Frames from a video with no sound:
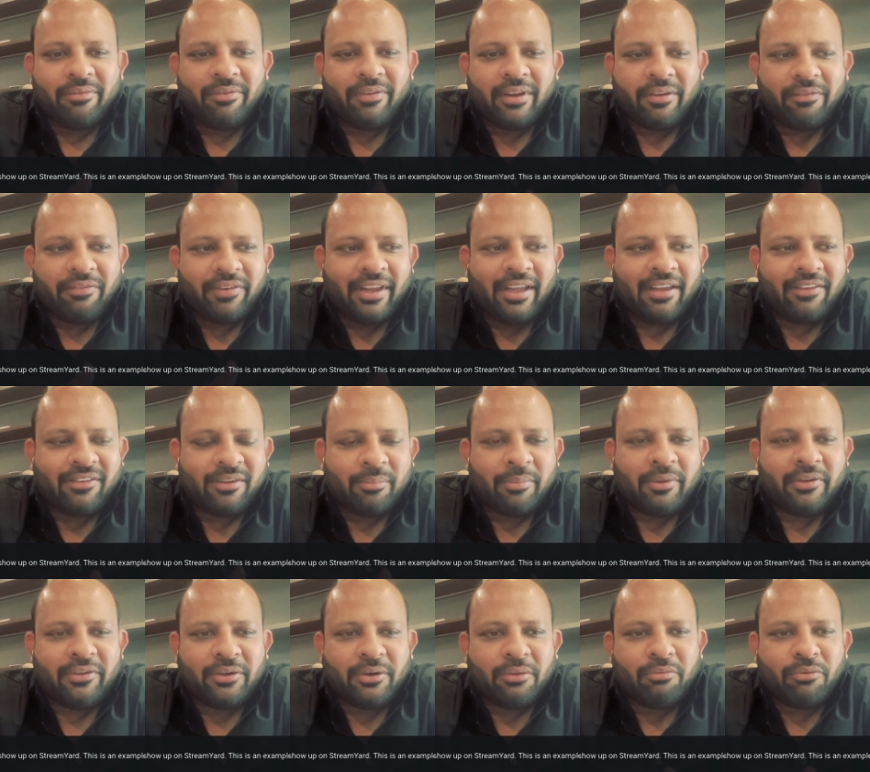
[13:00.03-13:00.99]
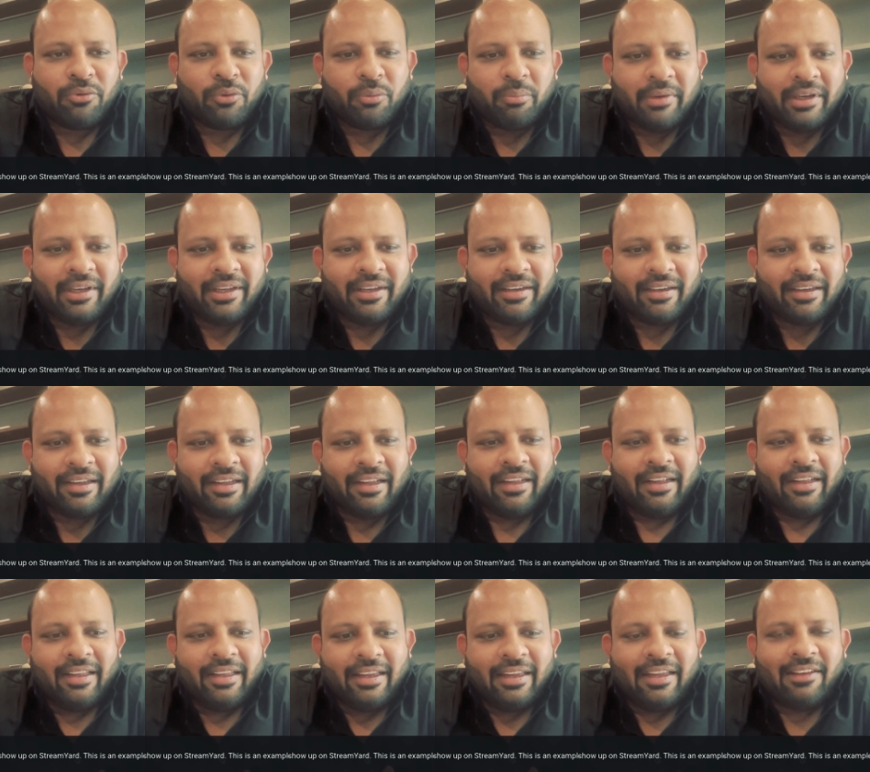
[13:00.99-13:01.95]
if he has a budget of 2 million,
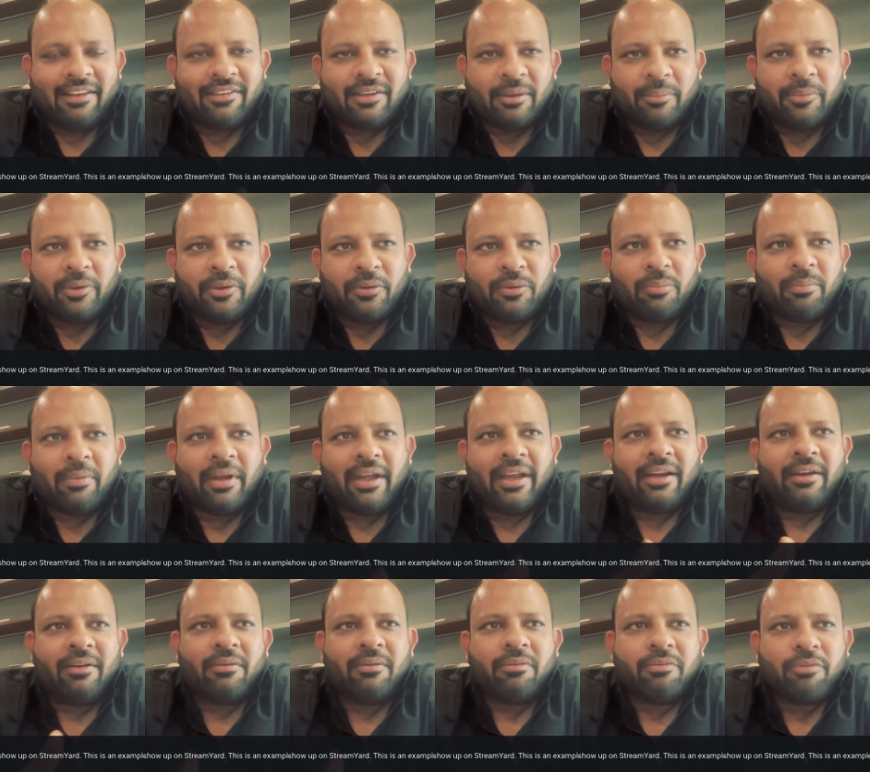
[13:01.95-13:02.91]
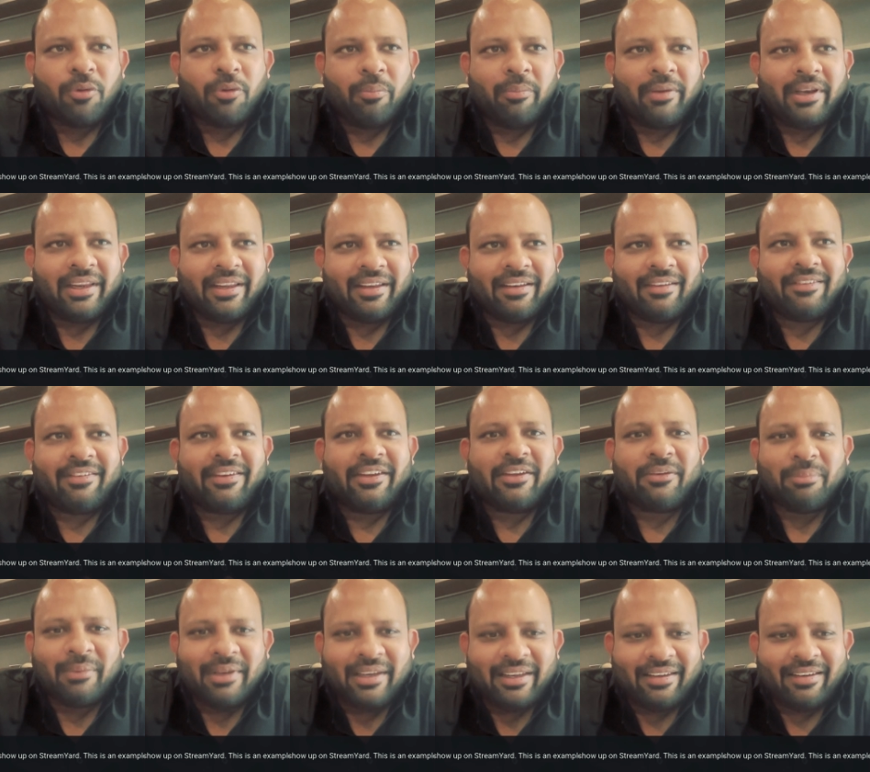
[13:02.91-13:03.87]
he gets tempted to buy 4 million,
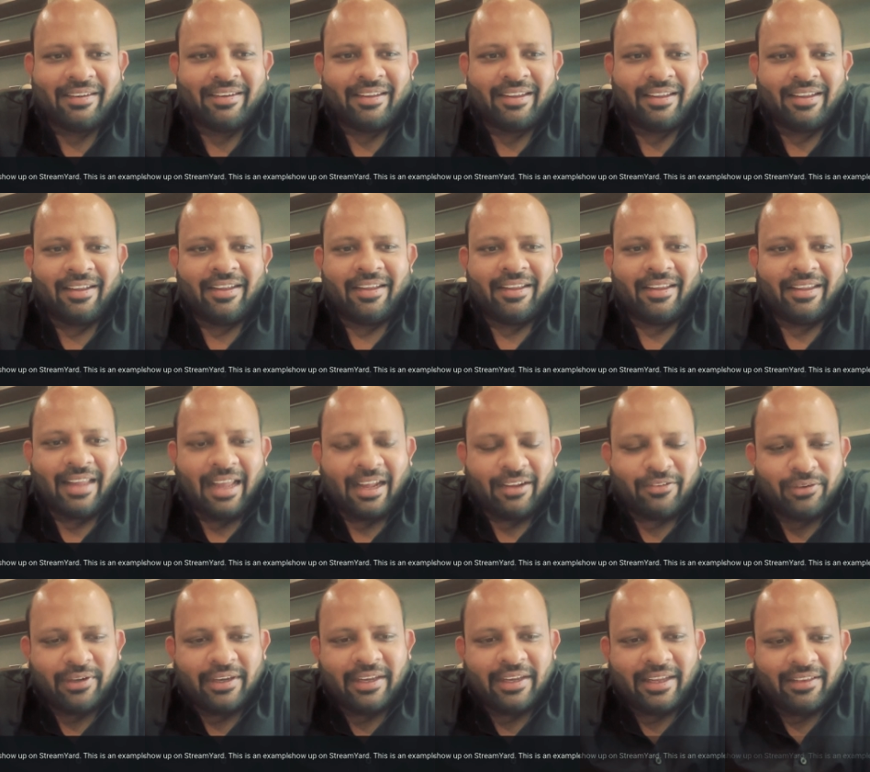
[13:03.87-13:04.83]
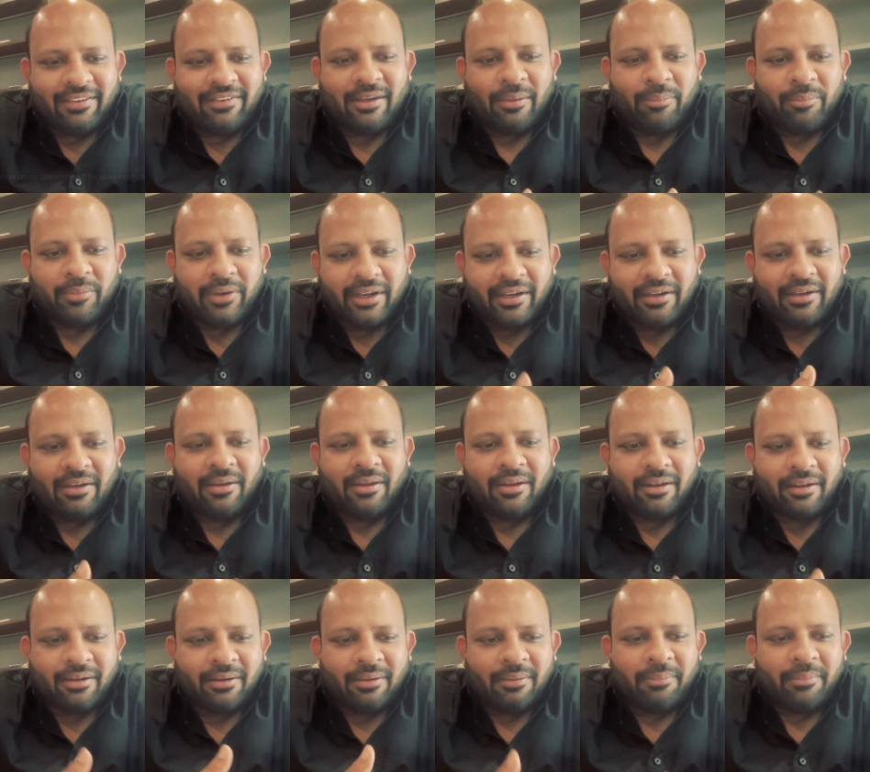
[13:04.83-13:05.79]
6 million. He actually gets tempted,
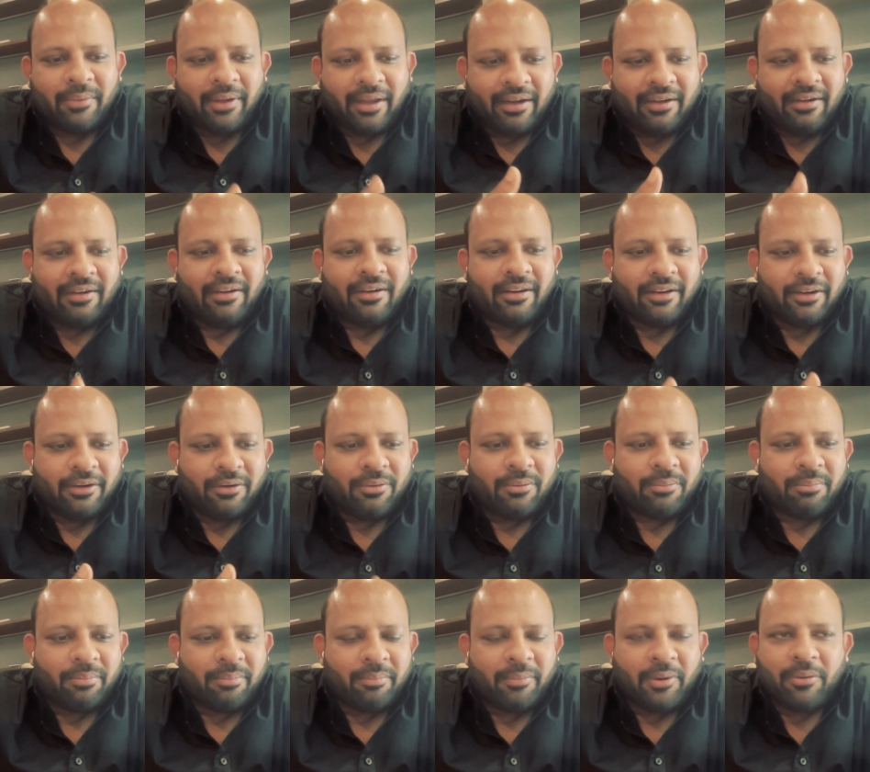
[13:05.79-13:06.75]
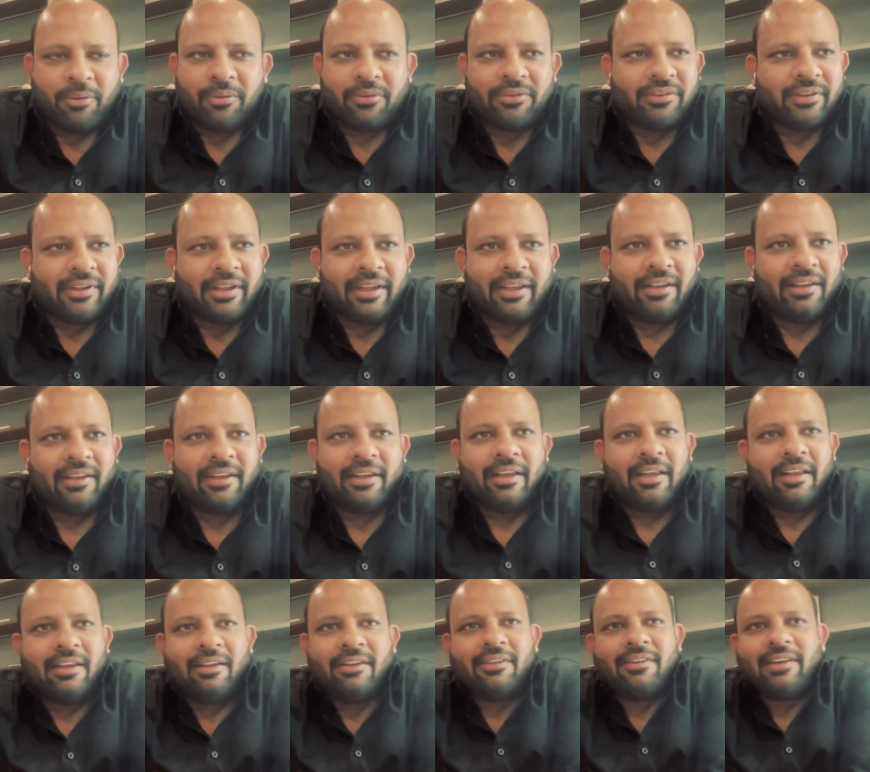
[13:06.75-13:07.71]
and because
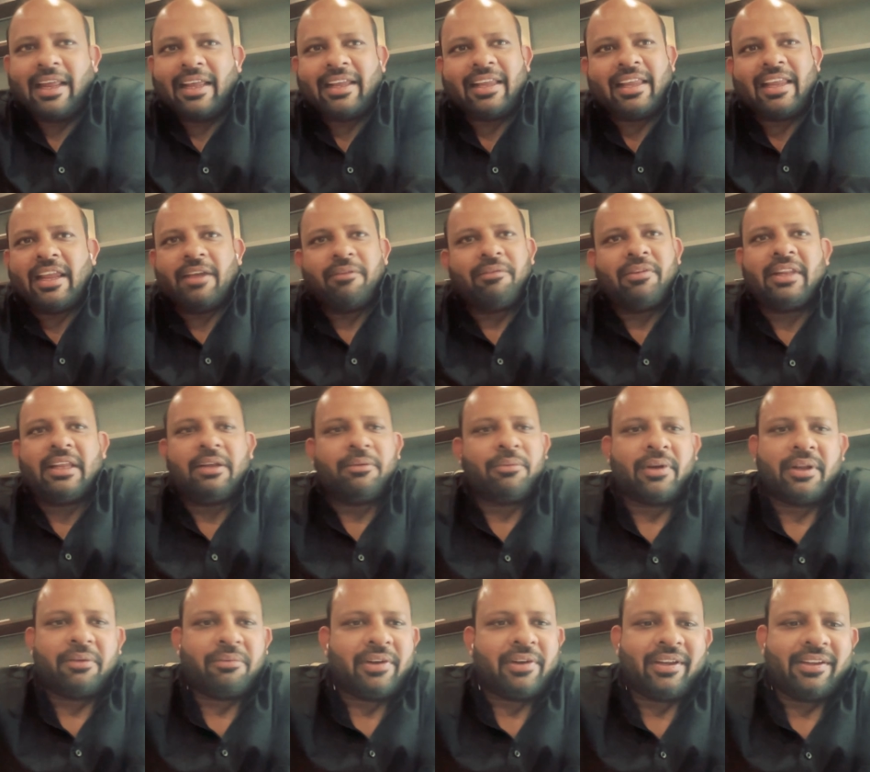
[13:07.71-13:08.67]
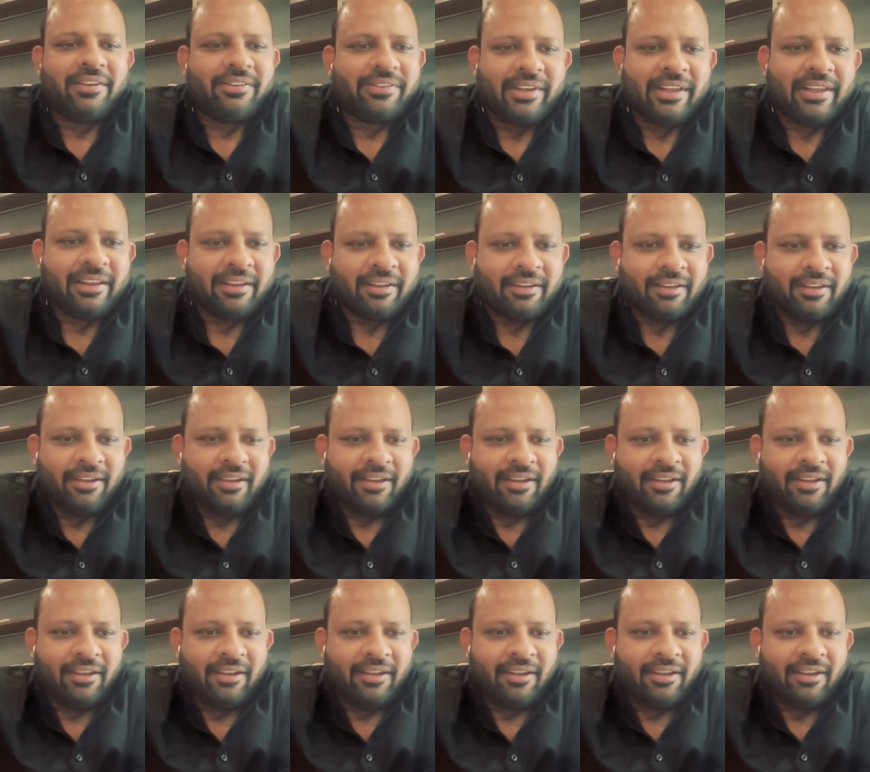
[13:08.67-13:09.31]
he's seeing everything, whatever he's seeing.